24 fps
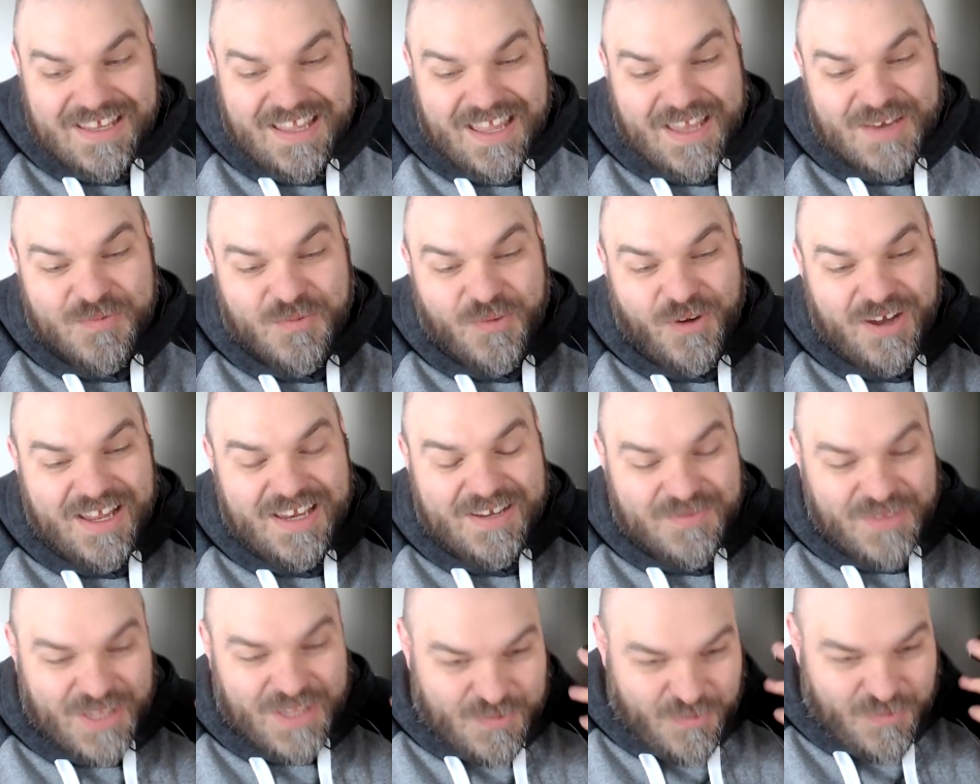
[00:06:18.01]

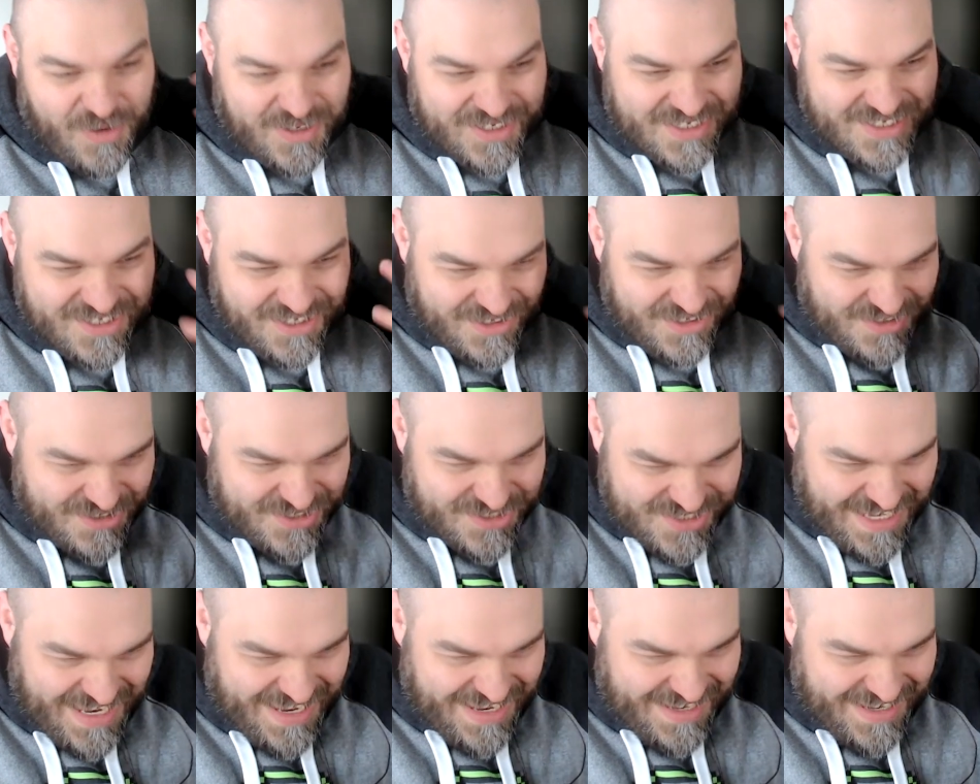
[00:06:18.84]
and like wanted to
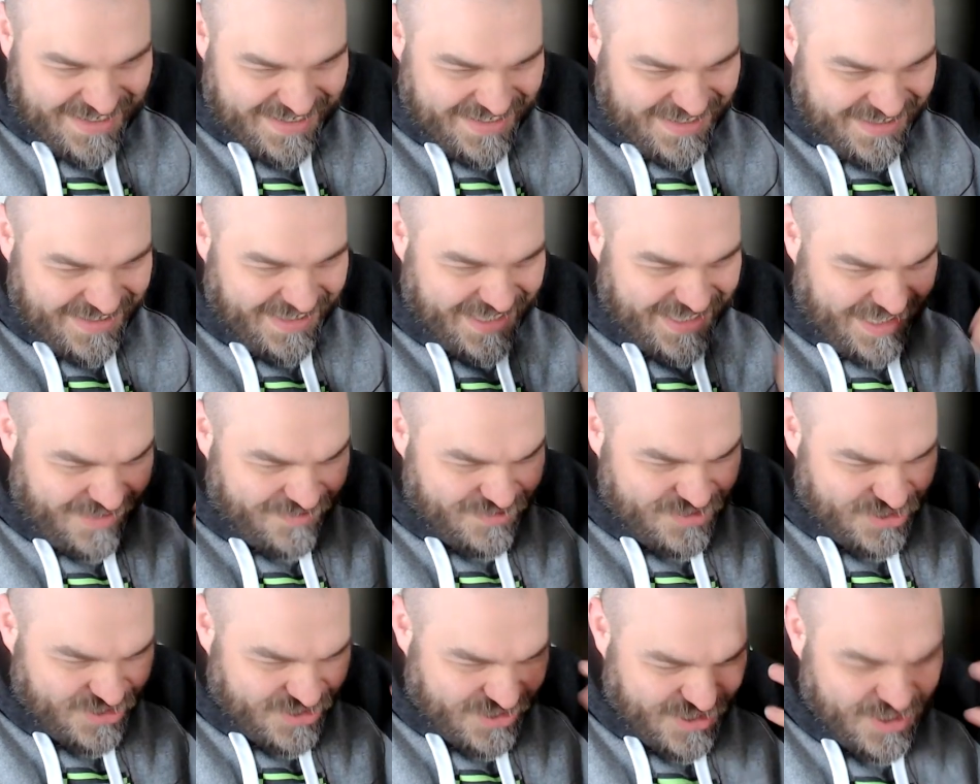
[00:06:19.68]
understand like if
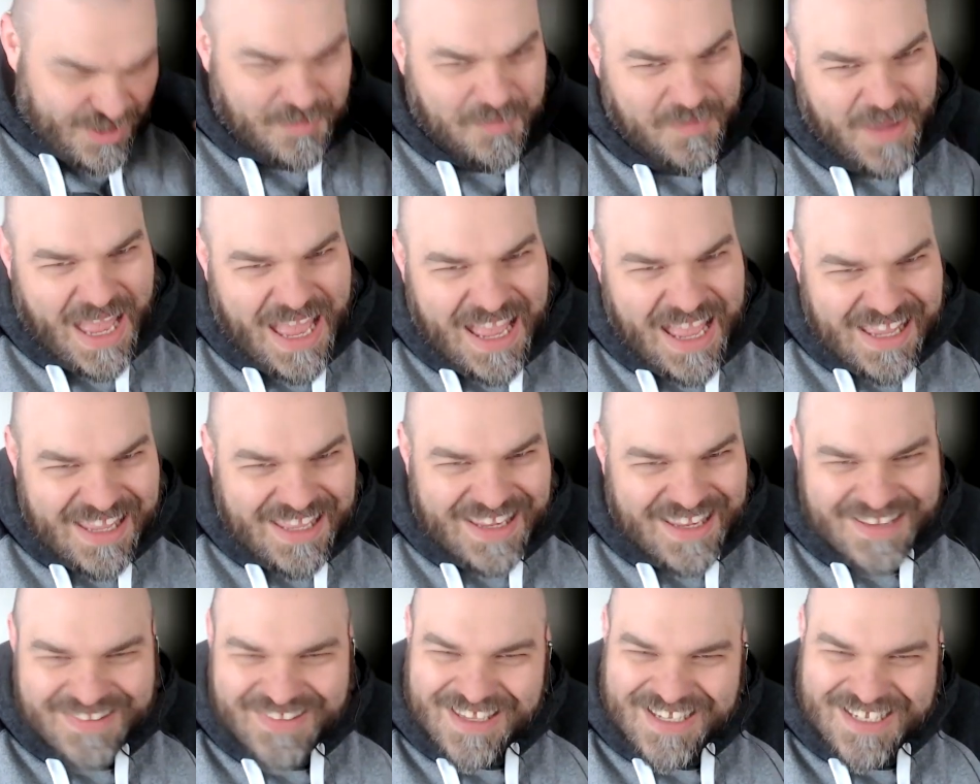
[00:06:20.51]
she could come back
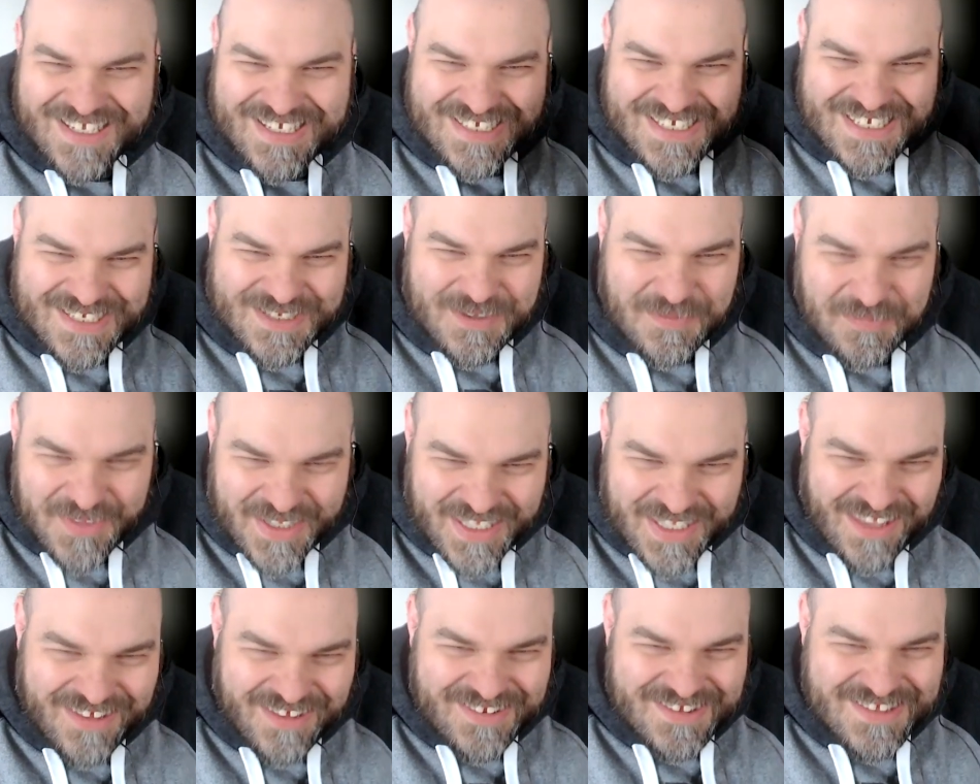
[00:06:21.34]
and like see
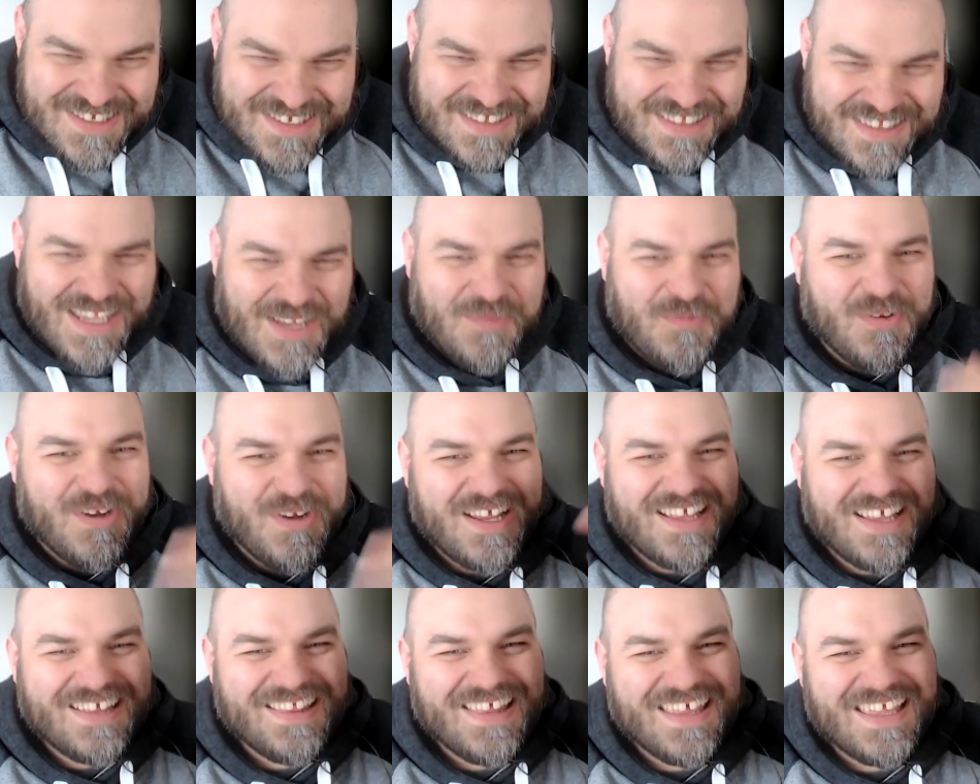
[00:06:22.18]
something else and like
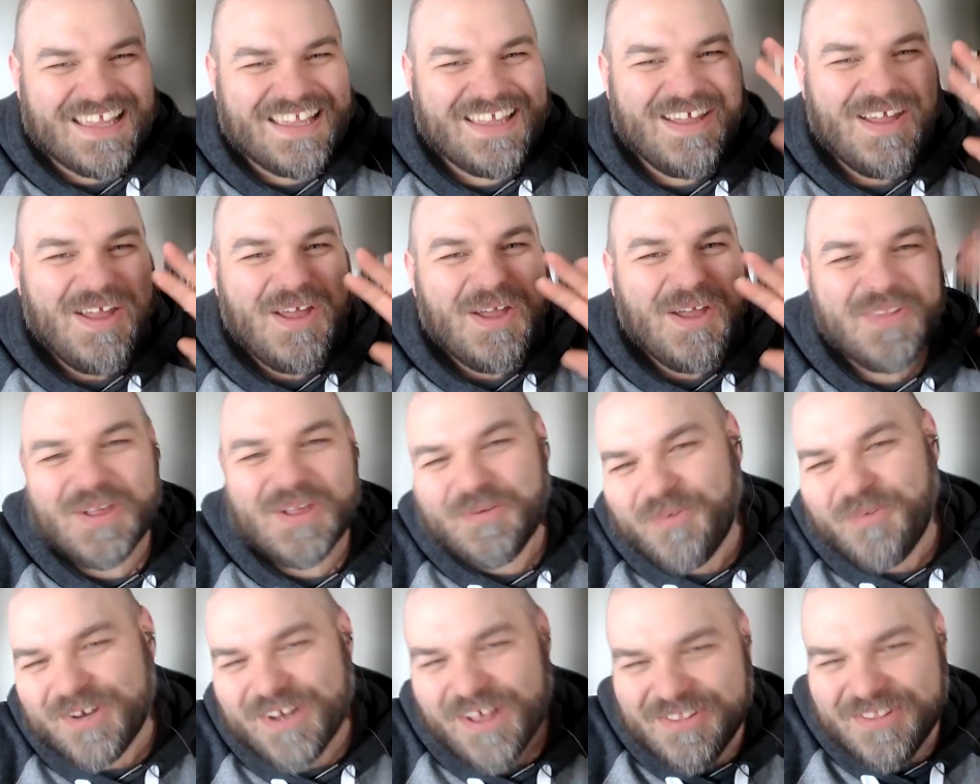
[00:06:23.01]
what like
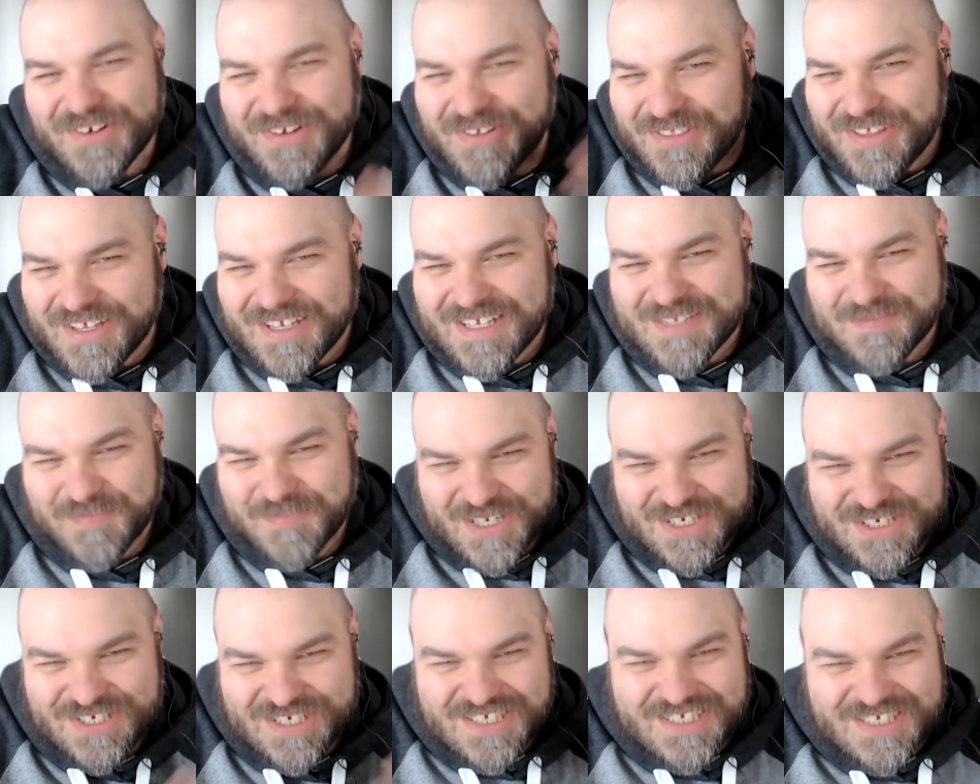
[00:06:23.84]
what other things
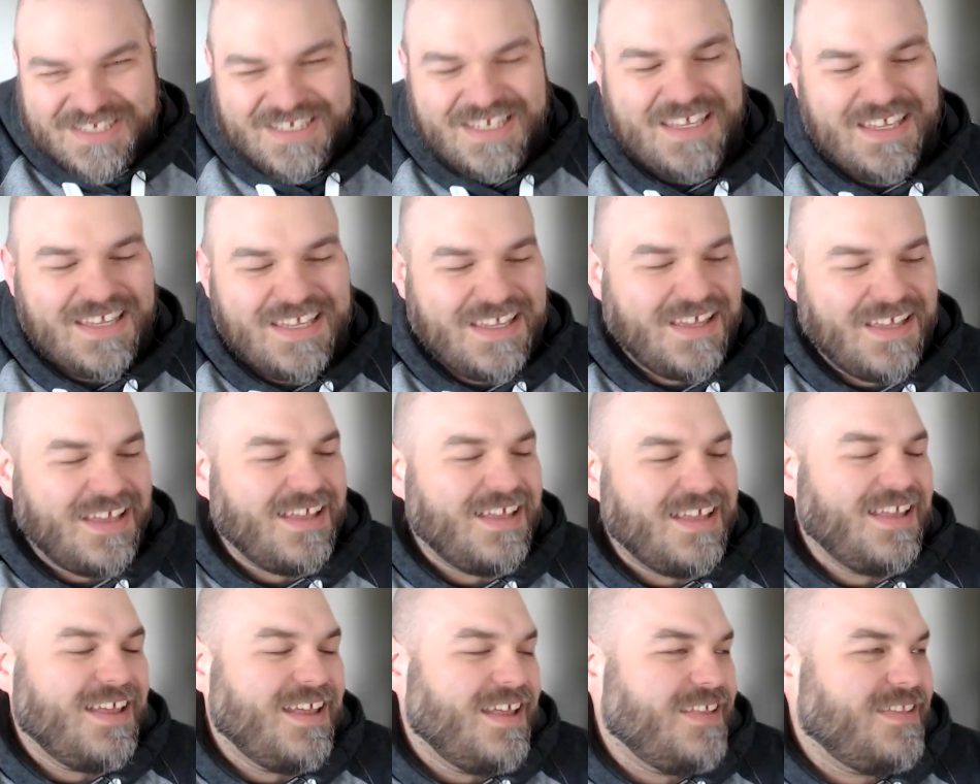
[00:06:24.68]
might she see
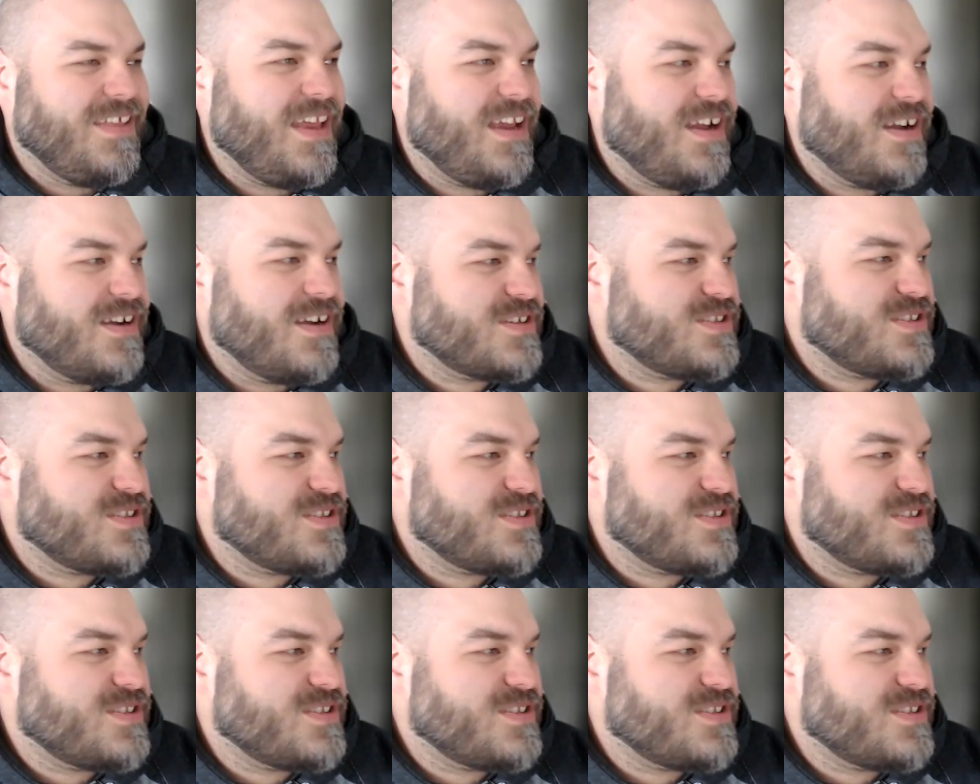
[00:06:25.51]
there.